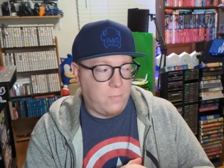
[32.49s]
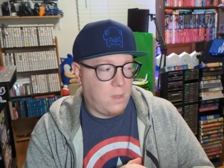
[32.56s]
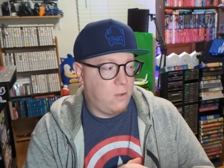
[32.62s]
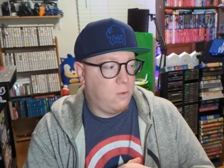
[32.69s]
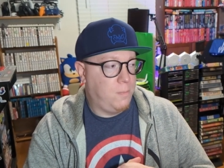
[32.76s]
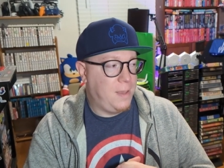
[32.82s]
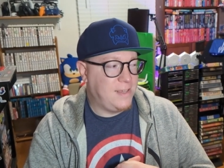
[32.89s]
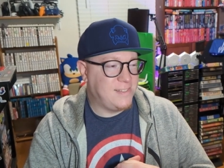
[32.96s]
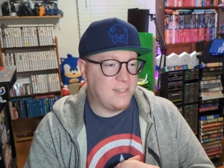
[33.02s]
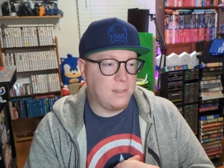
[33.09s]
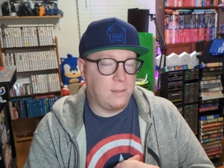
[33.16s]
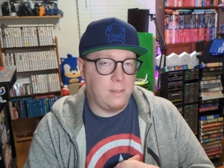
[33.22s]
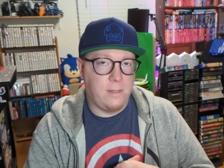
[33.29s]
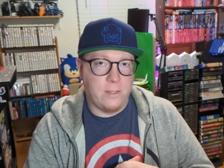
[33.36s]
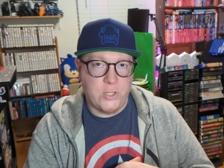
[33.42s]
Well,
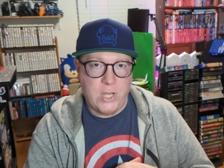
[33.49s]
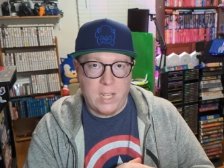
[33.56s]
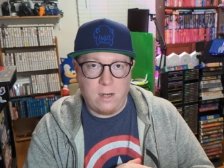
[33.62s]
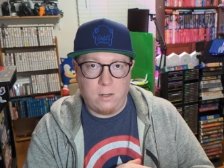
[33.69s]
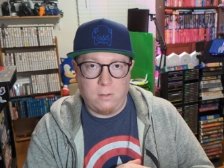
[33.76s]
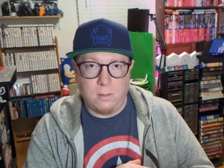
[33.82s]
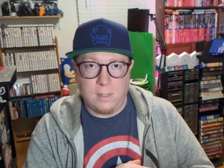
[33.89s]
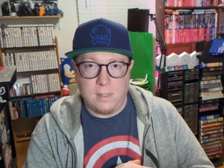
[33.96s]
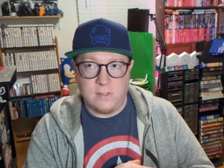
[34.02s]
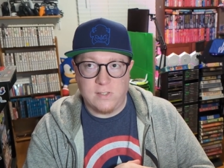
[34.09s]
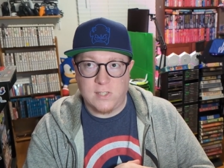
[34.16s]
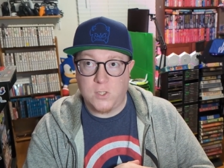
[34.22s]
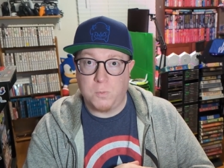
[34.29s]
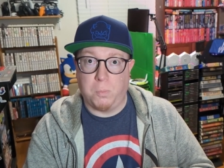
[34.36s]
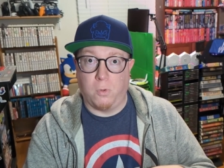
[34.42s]
basically the channel is
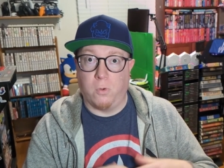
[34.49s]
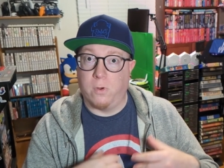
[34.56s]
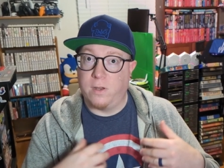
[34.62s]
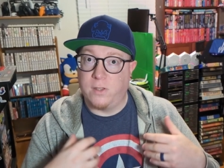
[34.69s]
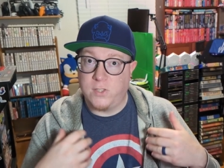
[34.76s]
exploring